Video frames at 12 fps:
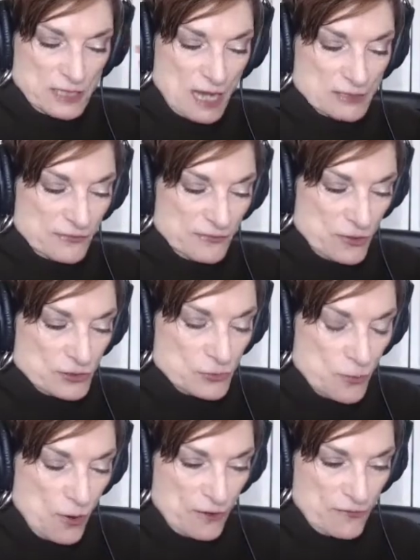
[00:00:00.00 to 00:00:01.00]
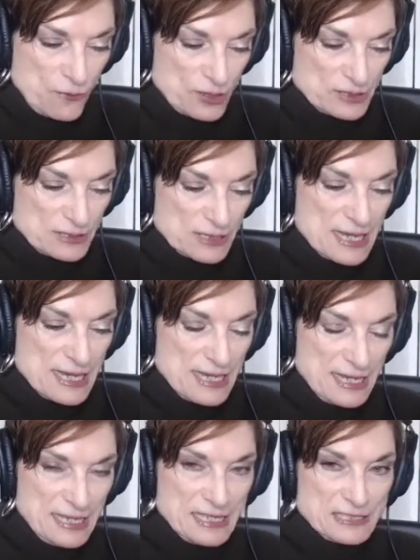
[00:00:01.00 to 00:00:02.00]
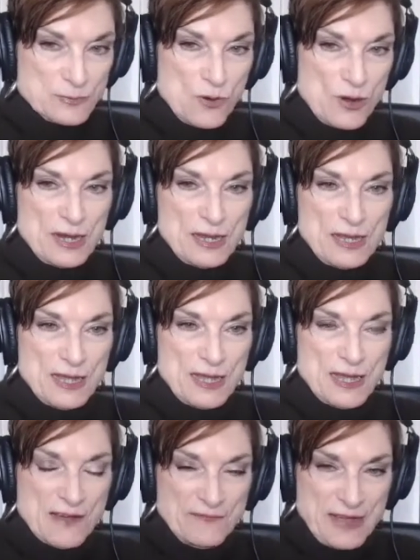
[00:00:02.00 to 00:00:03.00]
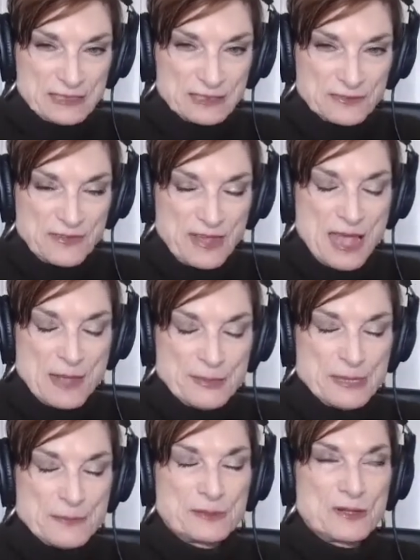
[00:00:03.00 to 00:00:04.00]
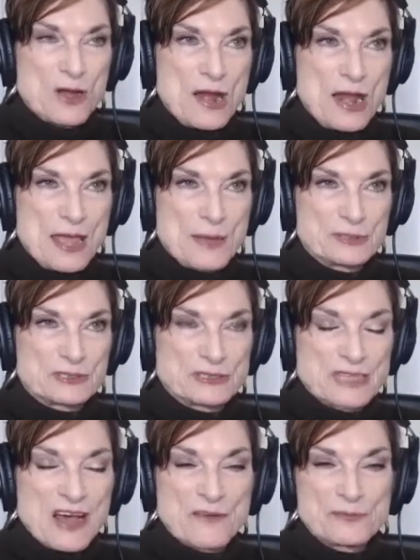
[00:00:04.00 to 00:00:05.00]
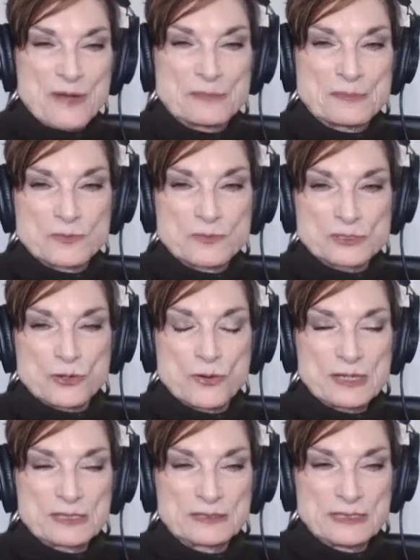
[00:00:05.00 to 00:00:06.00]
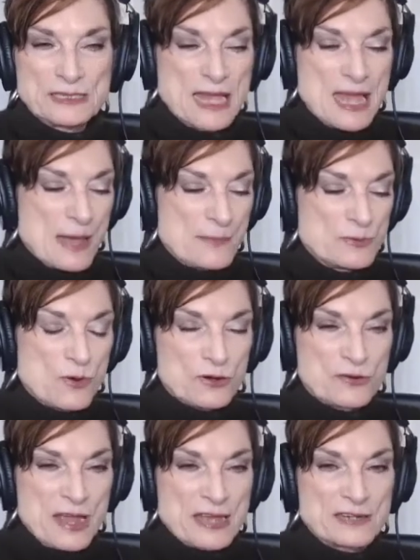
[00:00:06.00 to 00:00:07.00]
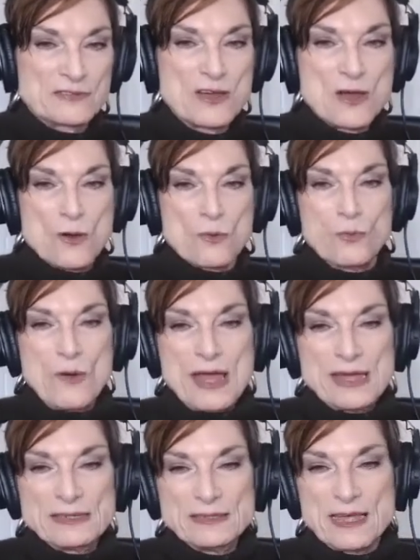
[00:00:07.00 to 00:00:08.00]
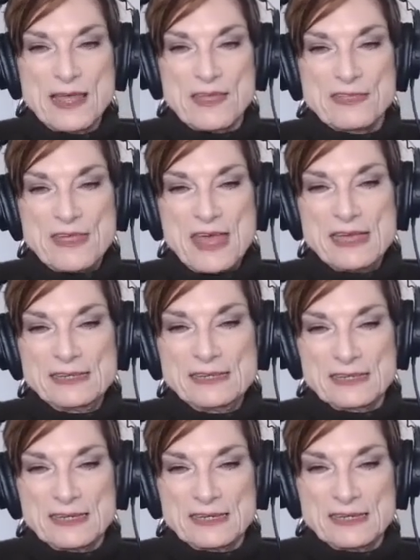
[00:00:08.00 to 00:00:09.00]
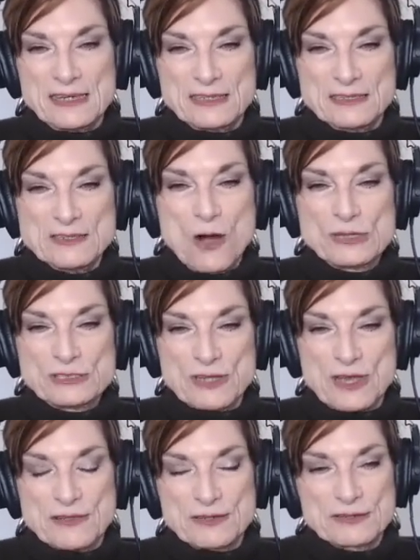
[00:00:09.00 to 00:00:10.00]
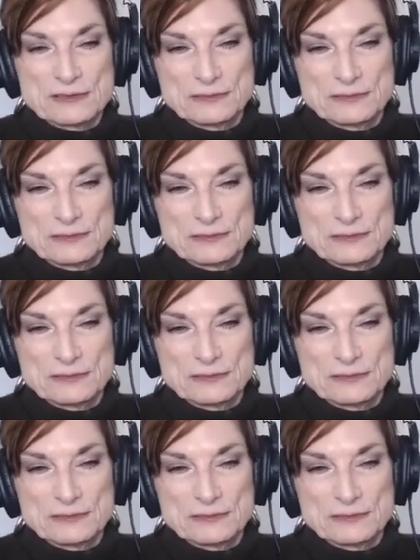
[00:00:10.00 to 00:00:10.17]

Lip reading: a diverse workforce is more effective, and people are able to solve problems much quickly and be more creative when they know each other.